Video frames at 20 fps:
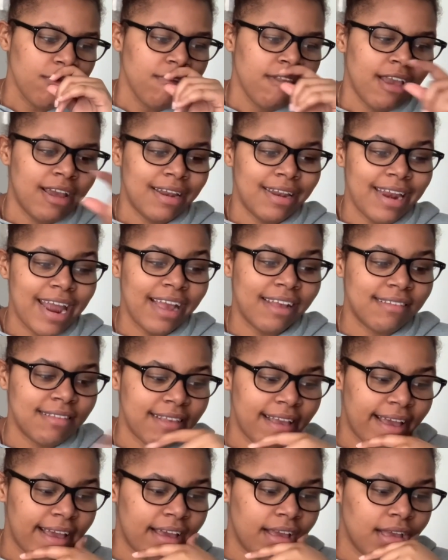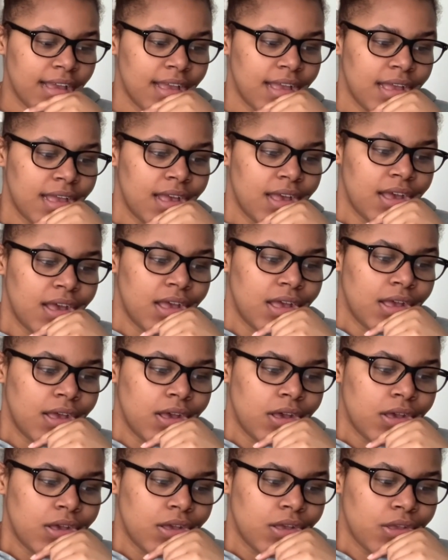Next day,
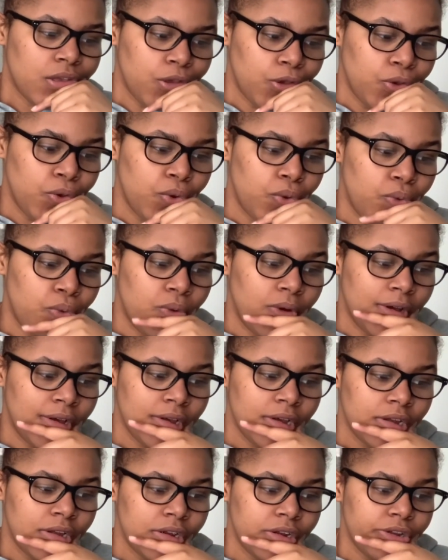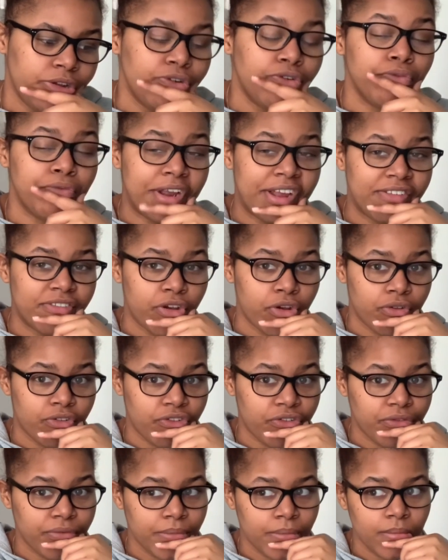you do research.
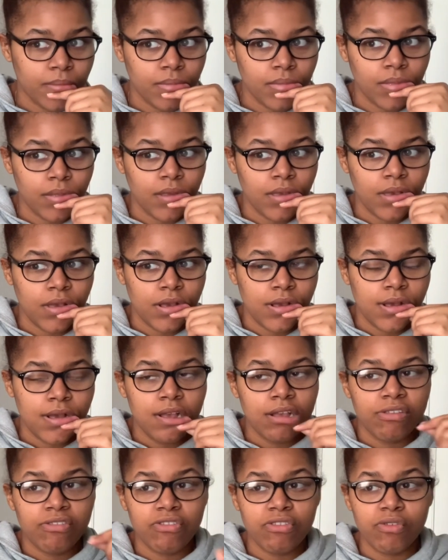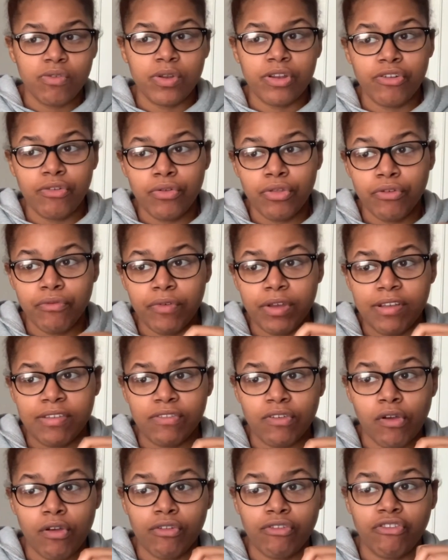To do the
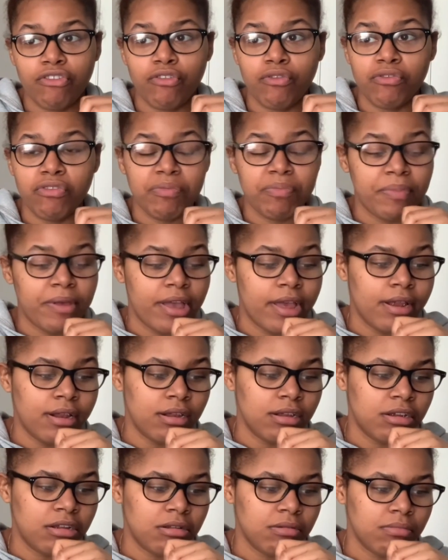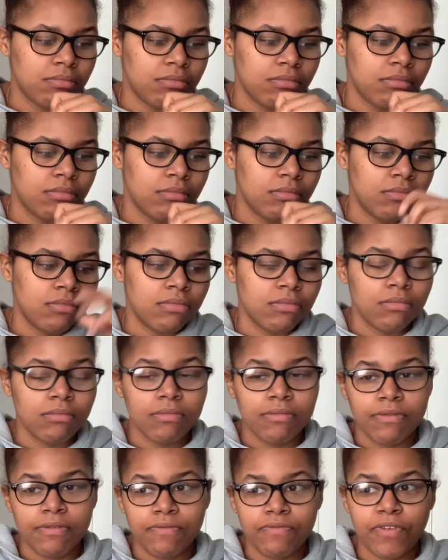research, you spend
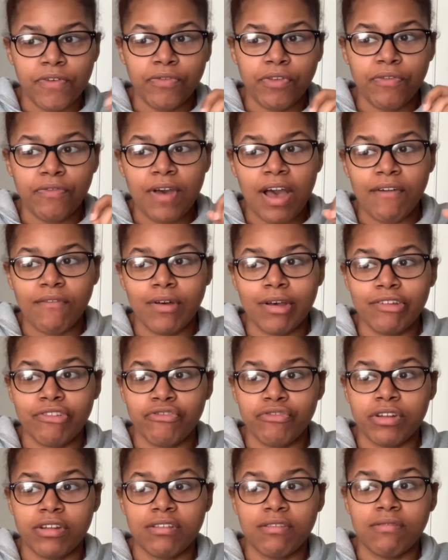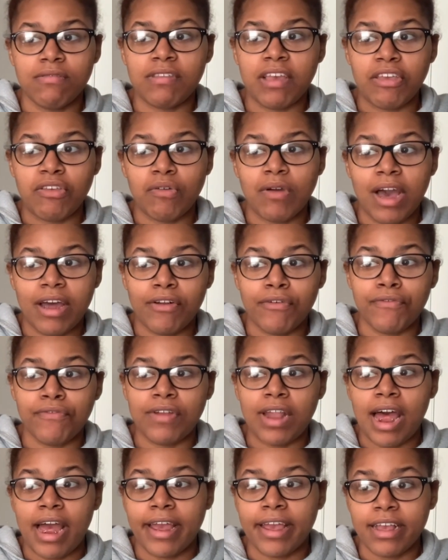$5,500. Say you got to
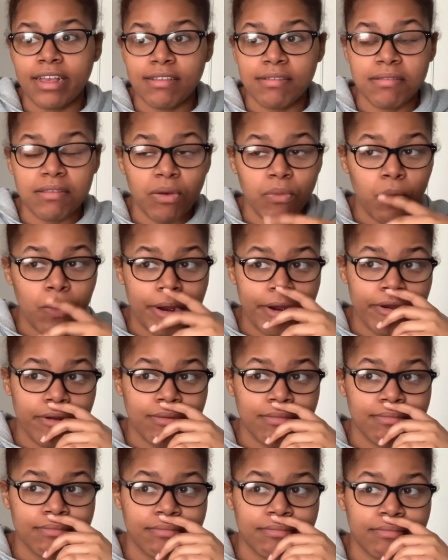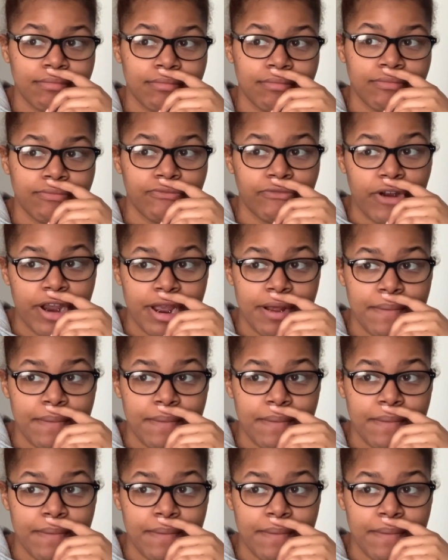fly in somewhere, right?